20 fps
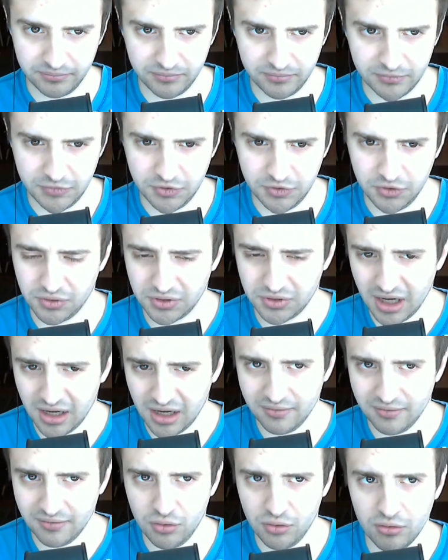So there's kind
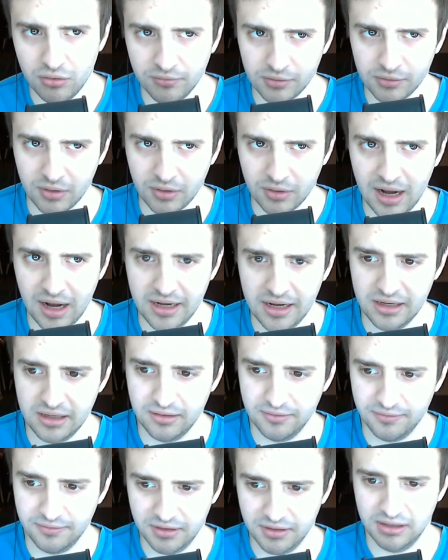of a whole
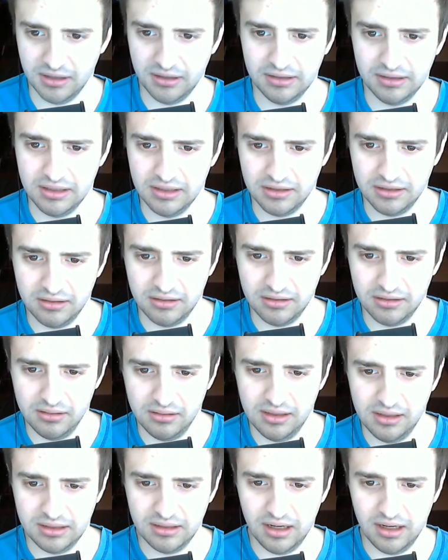variety of things, and
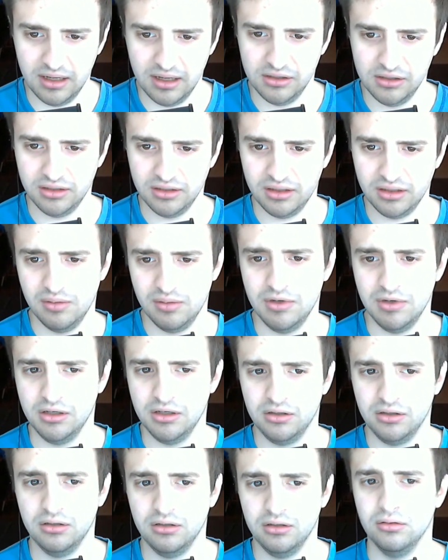it's not just
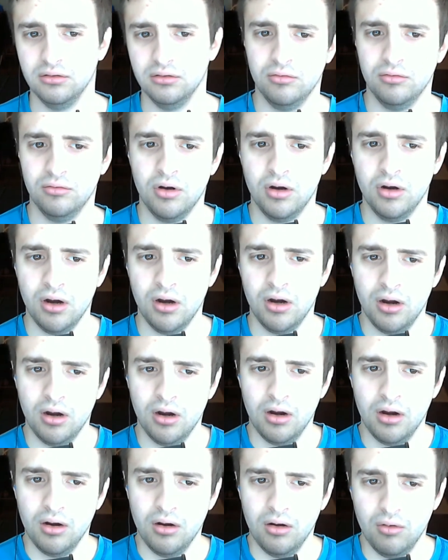limited to
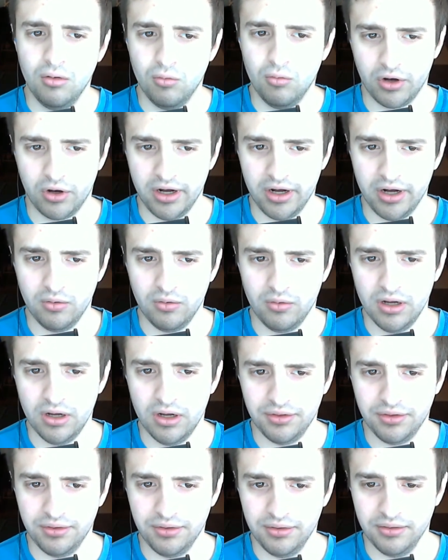working
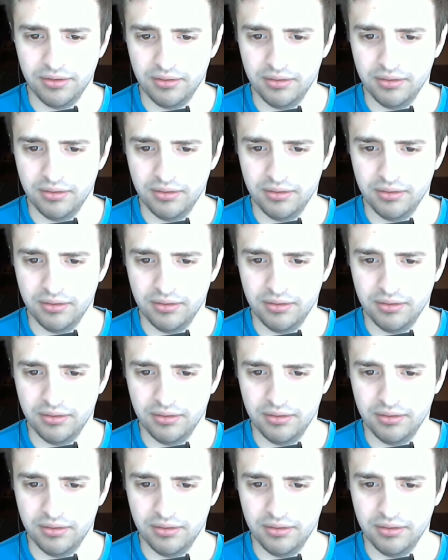with